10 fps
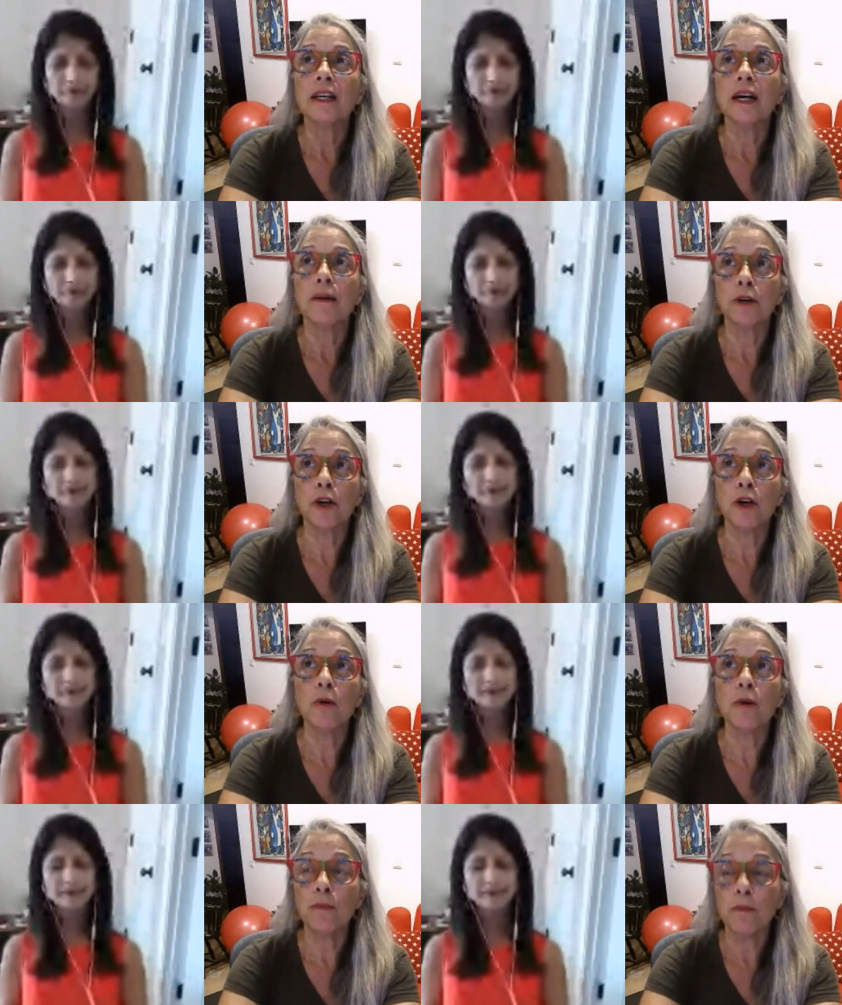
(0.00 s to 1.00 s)
Speaker 1: I'm going to
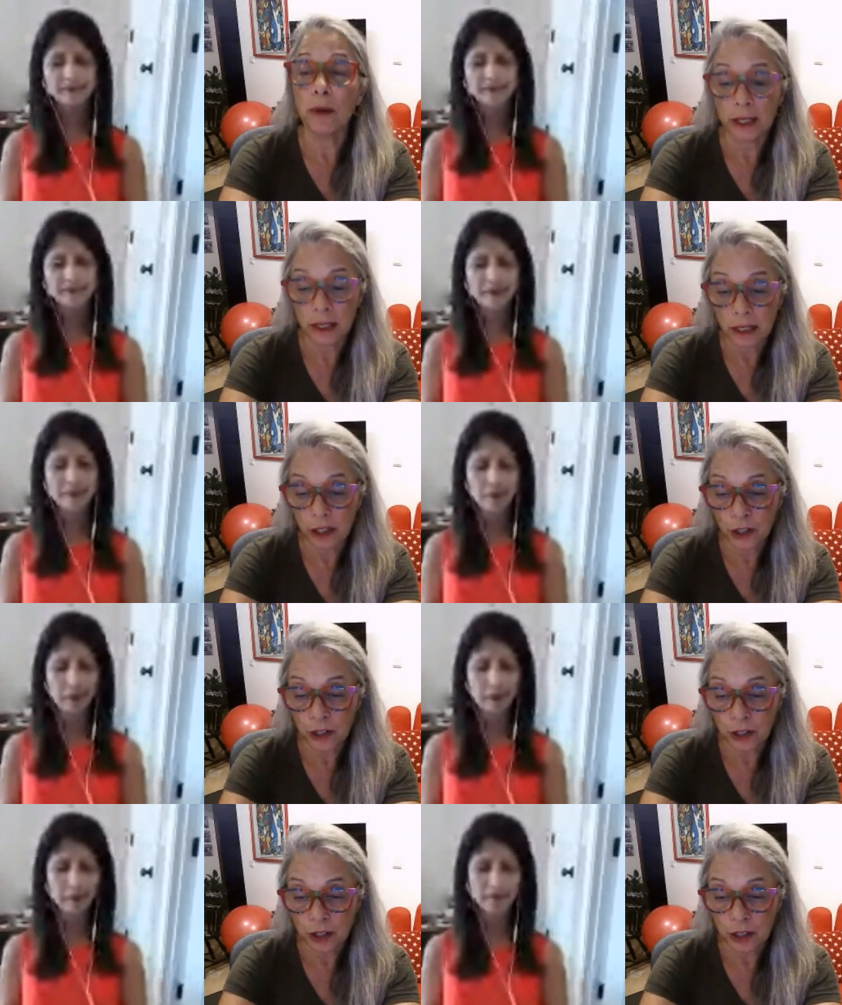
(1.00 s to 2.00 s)
quote my
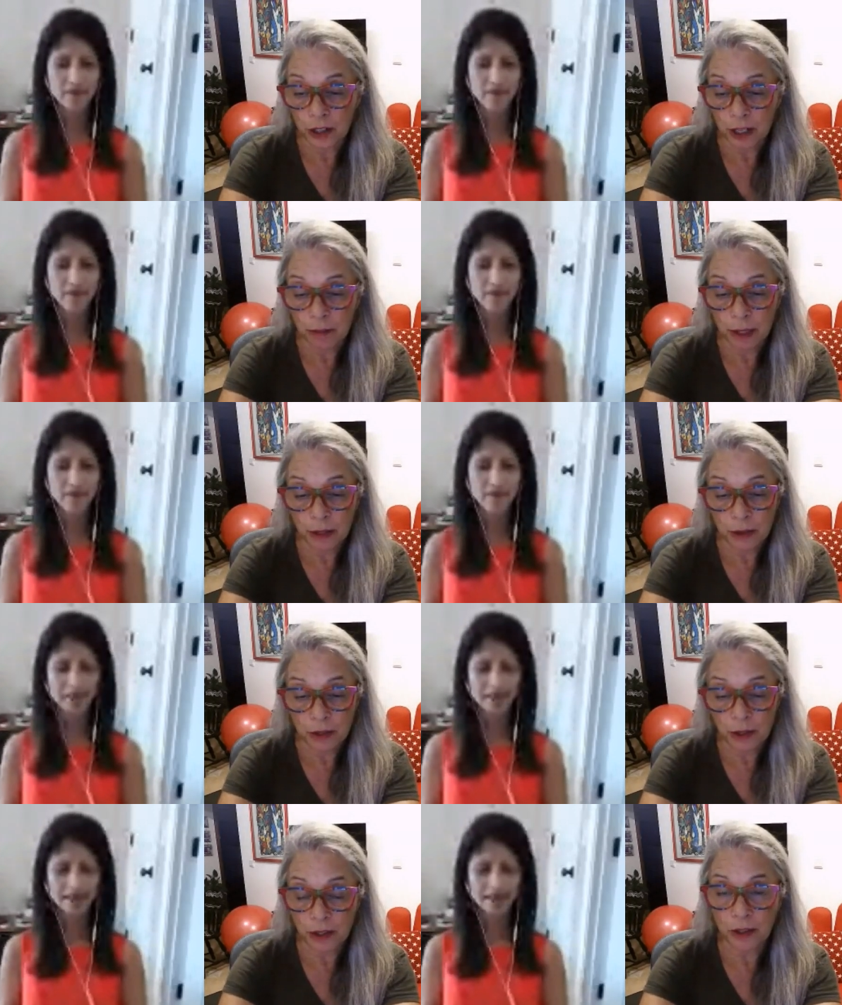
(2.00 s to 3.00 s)
teacher and mentor,
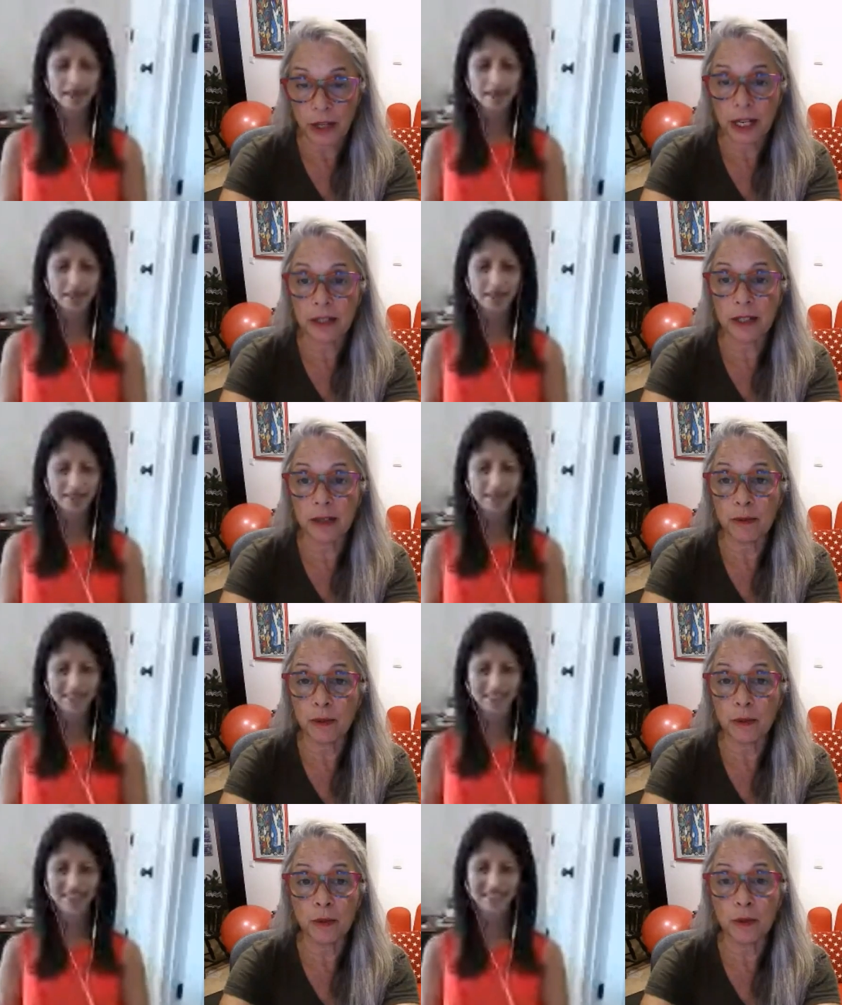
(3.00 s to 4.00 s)
Dr. Hanscom,
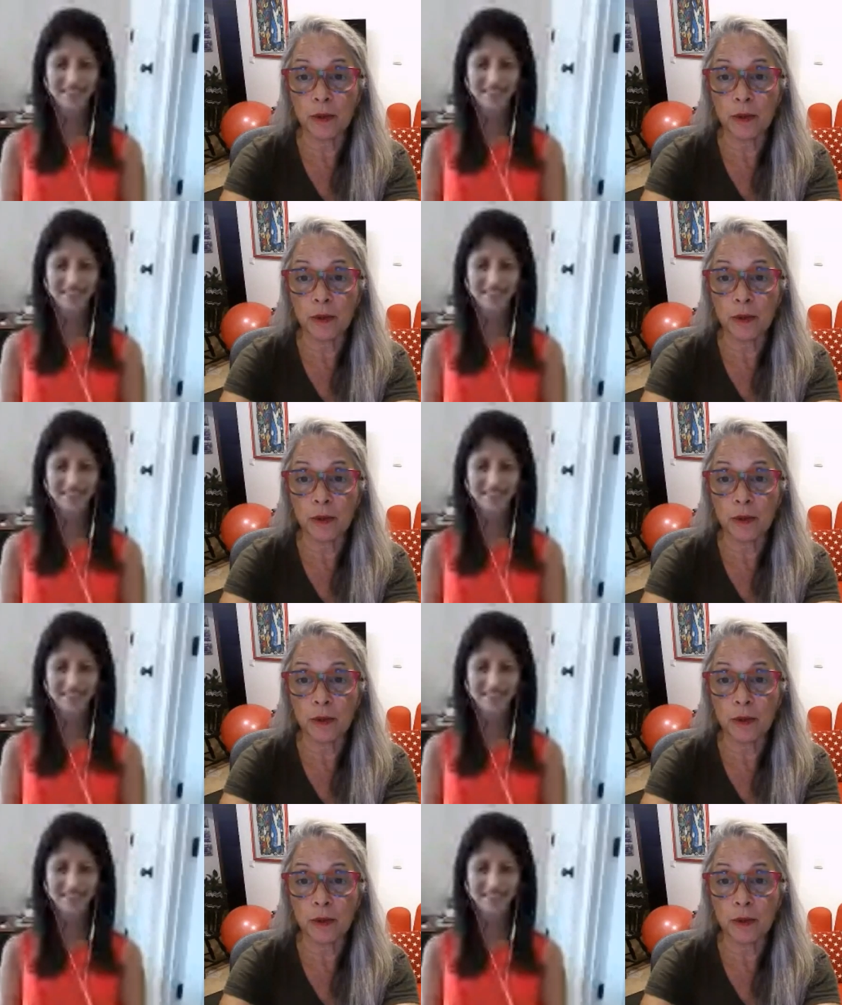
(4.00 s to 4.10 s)
who